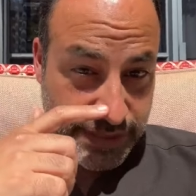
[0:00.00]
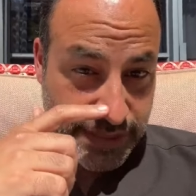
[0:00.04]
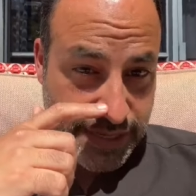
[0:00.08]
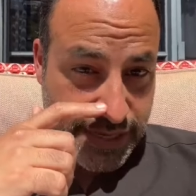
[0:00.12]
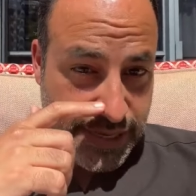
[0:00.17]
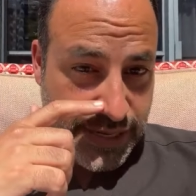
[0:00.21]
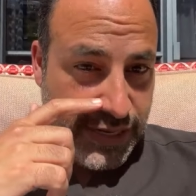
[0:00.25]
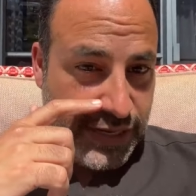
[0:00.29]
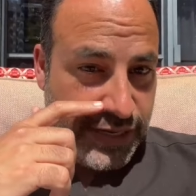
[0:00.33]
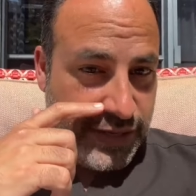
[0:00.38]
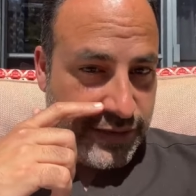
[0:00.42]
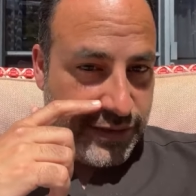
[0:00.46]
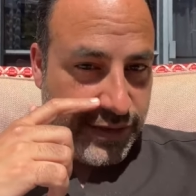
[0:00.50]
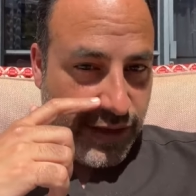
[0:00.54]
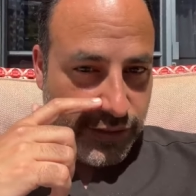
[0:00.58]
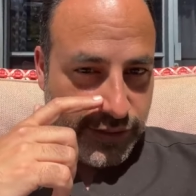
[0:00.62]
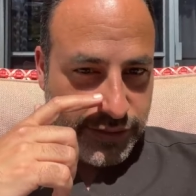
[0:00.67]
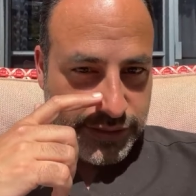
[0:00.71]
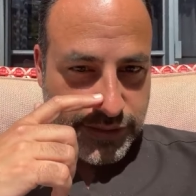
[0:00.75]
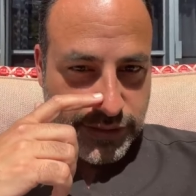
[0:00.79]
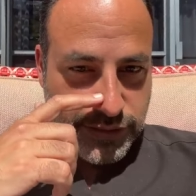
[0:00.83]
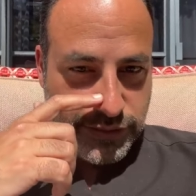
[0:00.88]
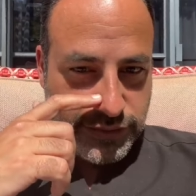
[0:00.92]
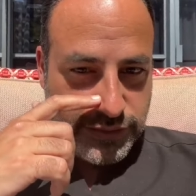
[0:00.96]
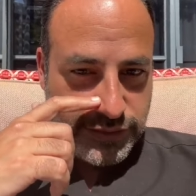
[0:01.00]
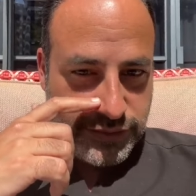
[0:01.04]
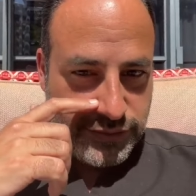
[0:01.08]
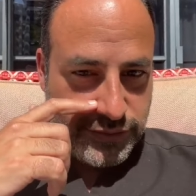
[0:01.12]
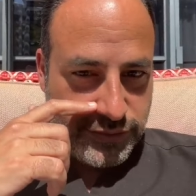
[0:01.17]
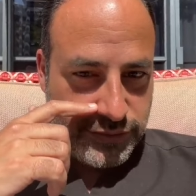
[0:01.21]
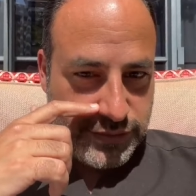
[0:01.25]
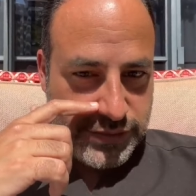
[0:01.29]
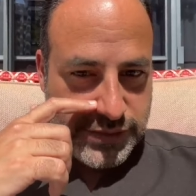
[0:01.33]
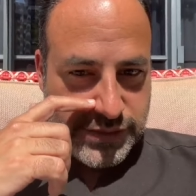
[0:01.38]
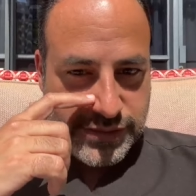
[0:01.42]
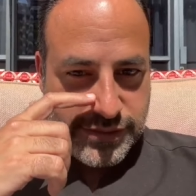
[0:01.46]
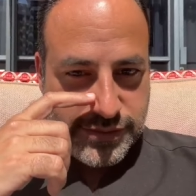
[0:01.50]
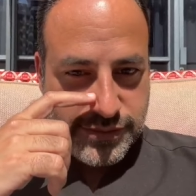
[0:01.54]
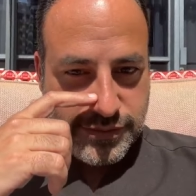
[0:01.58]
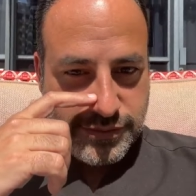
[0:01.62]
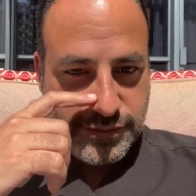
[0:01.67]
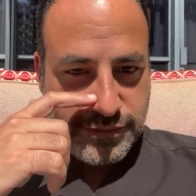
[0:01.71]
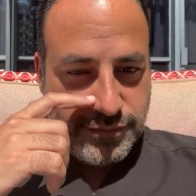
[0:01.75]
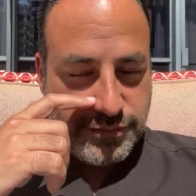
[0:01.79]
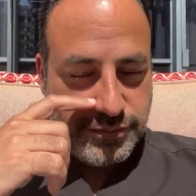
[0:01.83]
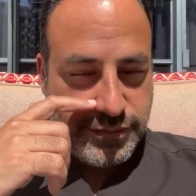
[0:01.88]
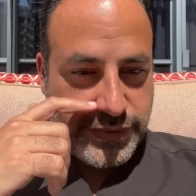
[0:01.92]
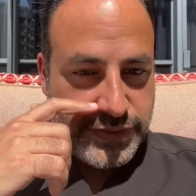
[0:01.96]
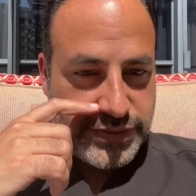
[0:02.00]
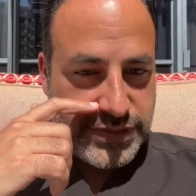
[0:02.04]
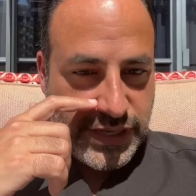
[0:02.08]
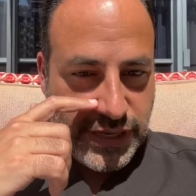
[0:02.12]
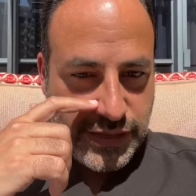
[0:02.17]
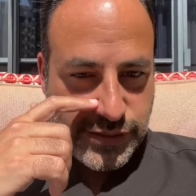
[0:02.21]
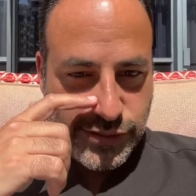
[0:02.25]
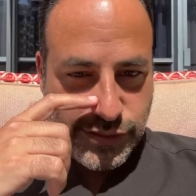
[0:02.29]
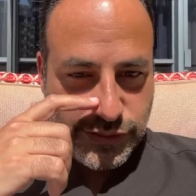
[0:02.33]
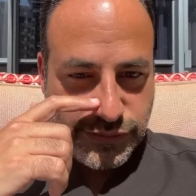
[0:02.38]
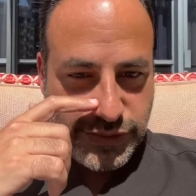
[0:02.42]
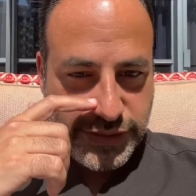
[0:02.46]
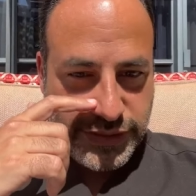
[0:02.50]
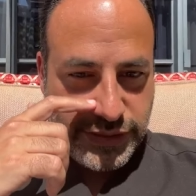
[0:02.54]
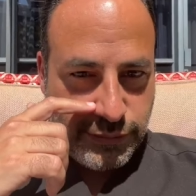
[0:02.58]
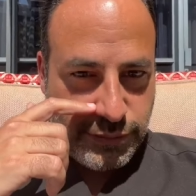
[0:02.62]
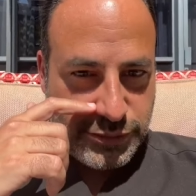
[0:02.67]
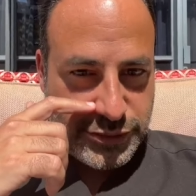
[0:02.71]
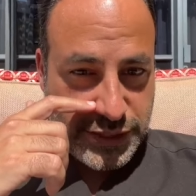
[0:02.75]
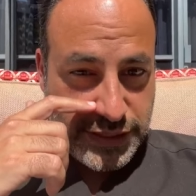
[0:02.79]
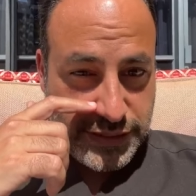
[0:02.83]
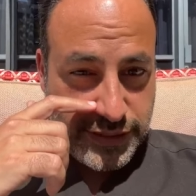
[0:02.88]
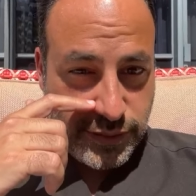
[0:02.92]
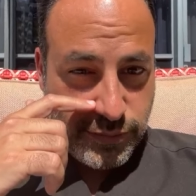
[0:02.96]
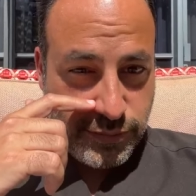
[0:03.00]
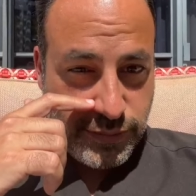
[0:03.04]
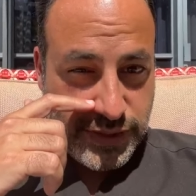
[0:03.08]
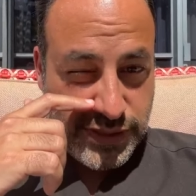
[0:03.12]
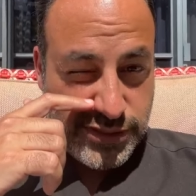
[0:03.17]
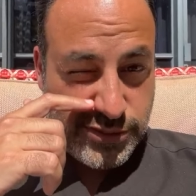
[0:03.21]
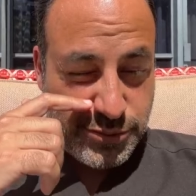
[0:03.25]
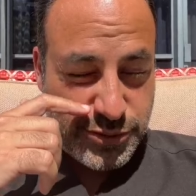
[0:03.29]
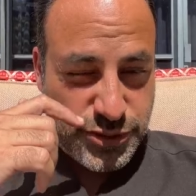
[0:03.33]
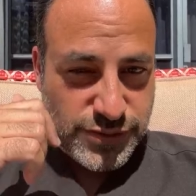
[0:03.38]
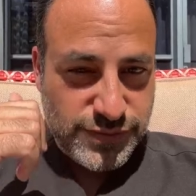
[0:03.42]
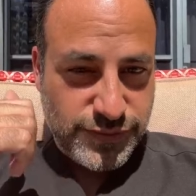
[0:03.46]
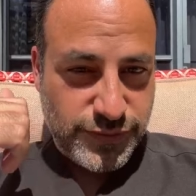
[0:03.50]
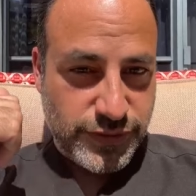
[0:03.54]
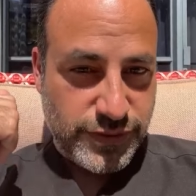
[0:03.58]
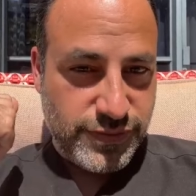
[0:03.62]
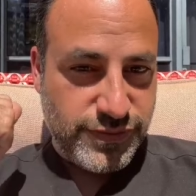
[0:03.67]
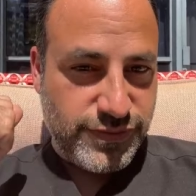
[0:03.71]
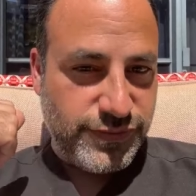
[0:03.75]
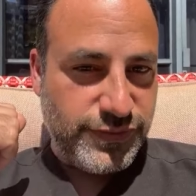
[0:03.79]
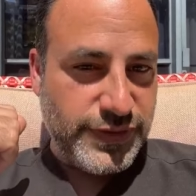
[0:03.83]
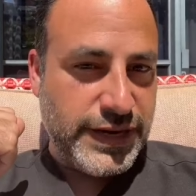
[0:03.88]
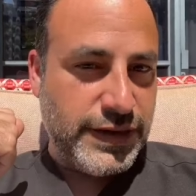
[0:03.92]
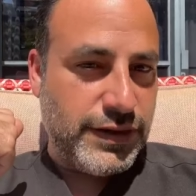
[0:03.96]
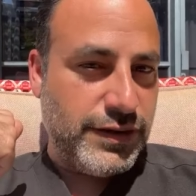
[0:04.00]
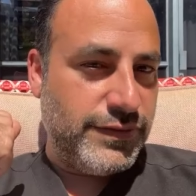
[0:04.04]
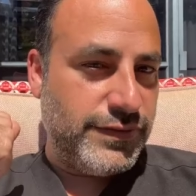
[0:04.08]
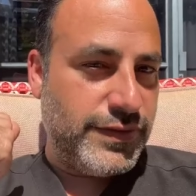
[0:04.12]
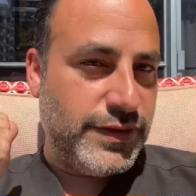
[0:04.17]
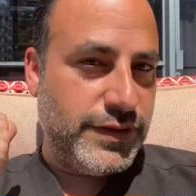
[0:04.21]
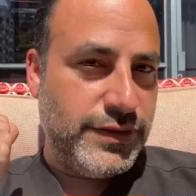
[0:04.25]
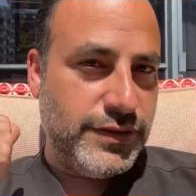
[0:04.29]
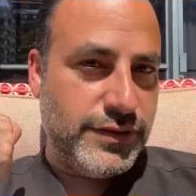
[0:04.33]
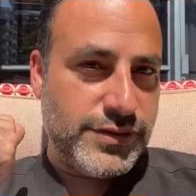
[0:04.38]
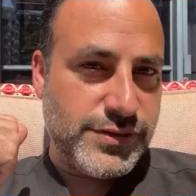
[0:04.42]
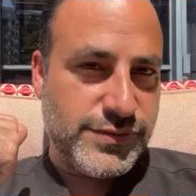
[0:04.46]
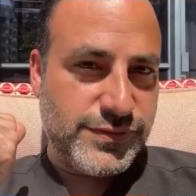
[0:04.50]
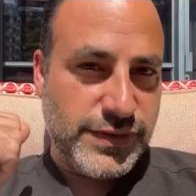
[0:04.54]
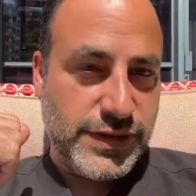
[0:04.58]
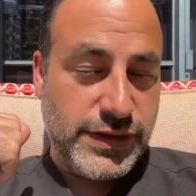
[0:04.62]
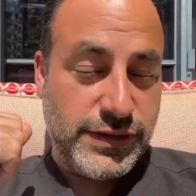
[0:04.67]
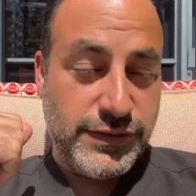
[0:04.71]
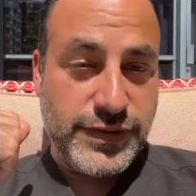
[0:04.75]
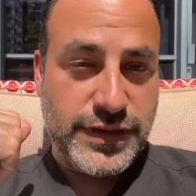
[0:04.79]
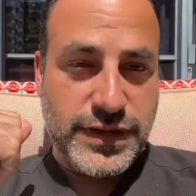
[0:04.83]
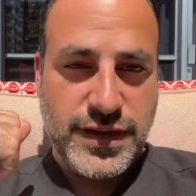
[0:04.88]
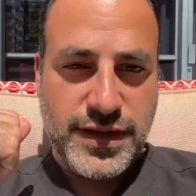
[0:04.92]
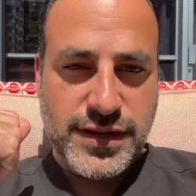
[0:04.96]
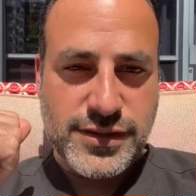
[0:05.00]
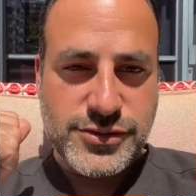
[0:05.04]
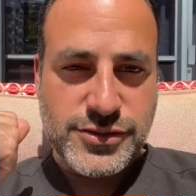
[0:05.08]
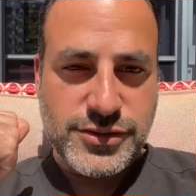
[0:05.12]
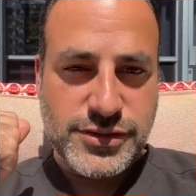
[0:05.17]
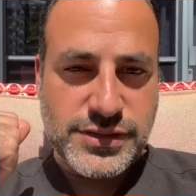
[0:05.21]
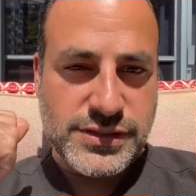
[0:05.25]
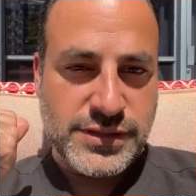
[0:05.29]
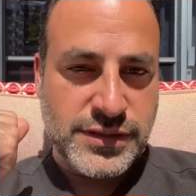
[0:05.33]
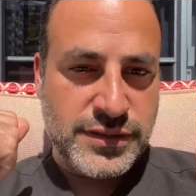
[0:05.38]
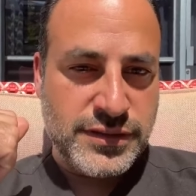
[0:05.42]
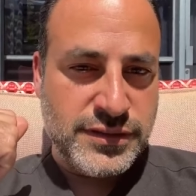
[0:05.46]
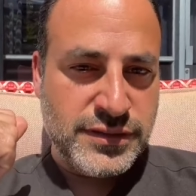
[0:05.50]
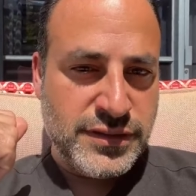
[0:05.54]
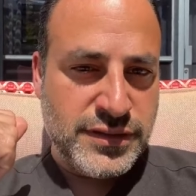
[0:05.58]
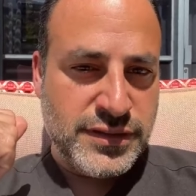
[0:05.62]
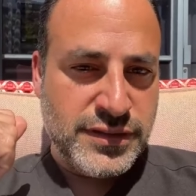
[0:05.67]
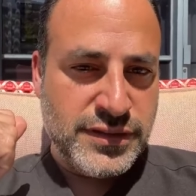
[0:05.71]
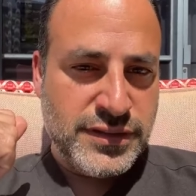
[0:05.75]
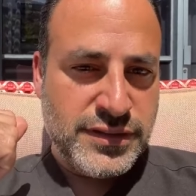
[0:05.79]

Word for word: But the other thing you could do is Botox over here, which I did once, which is for the flare of the nose, flare of the nostril. So